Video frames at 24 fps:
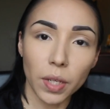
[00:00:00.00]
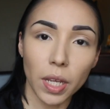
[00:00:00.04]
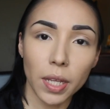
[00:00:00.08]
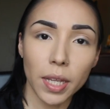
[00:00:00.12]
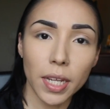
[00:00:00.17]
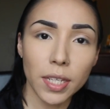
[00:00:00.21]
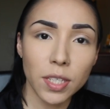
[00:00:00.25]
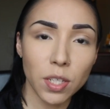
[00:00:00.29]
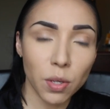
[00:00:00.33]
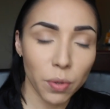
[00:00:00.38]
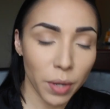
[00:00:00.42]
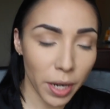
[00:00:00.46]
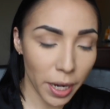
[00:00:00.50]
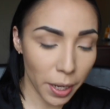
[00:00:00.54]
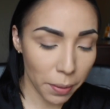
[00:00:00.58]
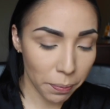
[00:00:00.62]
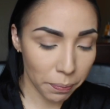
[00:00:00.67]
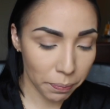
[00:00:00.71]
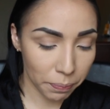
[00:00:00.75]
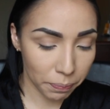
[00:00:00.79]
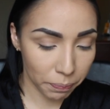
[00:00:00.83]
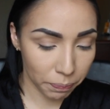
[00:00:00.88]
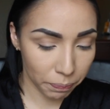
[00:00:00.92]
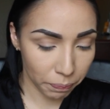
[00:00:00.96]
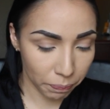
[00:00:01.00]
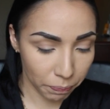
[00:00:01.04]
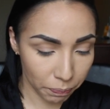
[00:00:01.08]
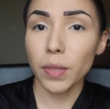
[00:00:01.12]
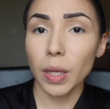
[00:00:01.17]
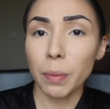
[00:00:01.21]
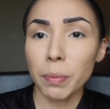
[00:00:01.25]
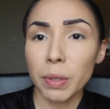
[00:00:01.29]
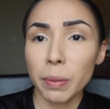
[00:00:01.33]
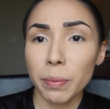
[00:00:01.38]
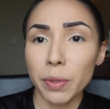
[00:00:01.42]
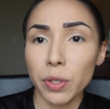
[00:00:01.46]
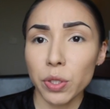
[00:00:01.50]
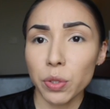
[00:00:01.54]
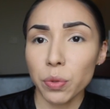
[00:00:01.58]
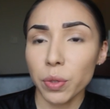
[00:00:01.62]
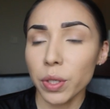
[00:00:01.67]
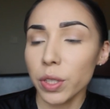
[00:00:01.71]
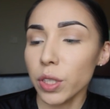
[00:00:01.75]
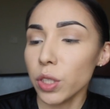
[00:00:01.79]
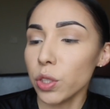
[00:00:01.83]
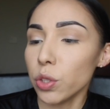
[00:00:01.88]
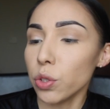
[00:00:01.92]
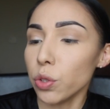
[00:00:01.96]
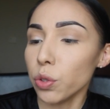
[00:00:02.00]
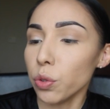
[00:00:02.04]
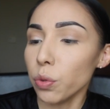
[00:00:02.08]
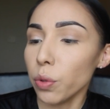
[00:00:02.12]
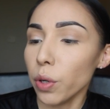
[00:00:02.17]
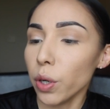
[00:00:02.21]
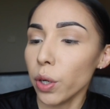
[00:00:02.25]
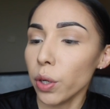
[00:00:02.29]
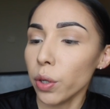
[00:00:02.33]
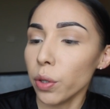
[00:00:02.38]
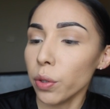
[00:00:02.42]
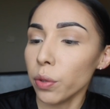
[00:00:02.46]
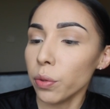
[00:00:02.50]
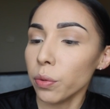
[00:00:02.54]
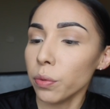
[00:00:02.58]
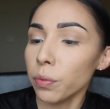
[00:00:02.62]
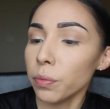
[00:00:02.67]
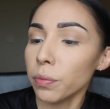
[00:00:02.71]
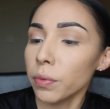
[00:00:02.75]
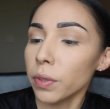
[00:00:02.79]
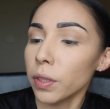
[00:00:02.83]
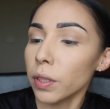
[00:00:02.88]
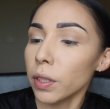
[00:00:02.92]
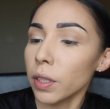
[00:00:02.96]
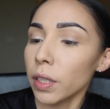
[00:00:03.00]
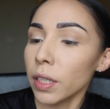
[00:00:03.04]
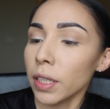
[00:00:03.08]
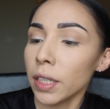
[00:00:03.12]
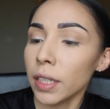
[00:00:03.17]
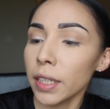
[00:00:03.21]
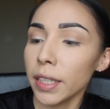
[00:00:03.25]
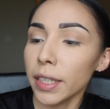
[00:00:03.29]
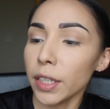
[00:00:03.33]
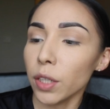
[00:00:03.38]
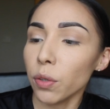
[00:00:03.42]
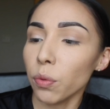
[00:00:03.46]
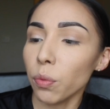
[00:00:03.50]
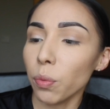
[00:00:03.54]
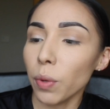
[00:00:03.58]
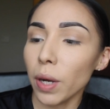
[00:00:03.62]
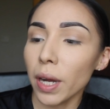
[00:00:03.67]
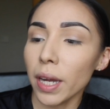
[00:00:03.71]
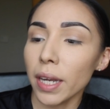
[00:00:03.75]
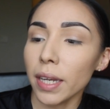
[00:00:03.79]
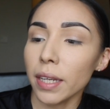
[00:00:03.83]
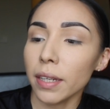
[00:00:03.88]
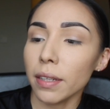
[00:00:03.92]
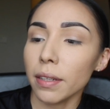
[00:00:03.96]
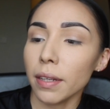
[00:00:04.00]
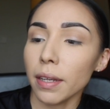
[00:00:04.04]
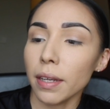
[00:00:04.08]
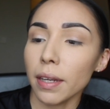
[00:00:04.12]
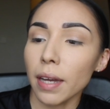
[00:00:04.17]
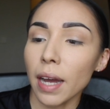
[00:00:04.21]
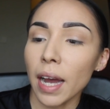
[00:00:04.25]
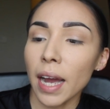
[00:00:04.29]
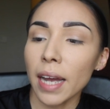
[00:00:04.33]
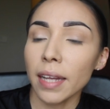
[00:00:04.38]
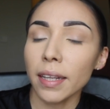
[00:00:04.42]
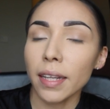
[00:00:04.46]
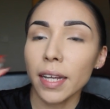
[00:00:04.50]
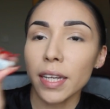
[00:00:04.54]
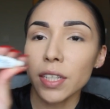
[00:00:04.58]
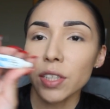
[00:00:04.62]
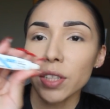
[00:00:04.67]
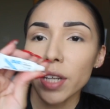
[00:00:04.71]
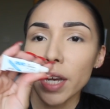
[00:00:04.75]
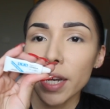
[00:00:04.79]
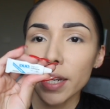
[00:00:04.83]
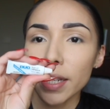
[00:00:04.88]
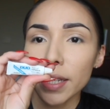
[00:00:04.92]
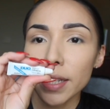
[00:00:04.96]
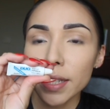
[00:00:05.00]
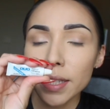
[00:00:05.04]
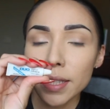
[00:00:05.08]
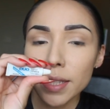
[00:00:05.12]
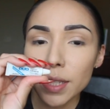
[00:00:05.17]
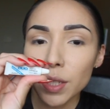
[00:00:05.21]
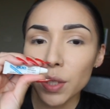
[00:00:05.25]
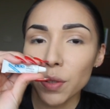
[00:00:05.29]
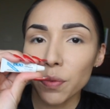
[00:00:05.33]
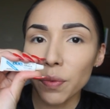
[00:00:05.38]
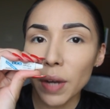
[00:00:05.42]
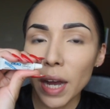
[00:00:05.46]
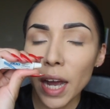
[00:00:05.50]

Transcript: that's okay. I'm going to be doing the Duo Clear White Eyelash Adhesive.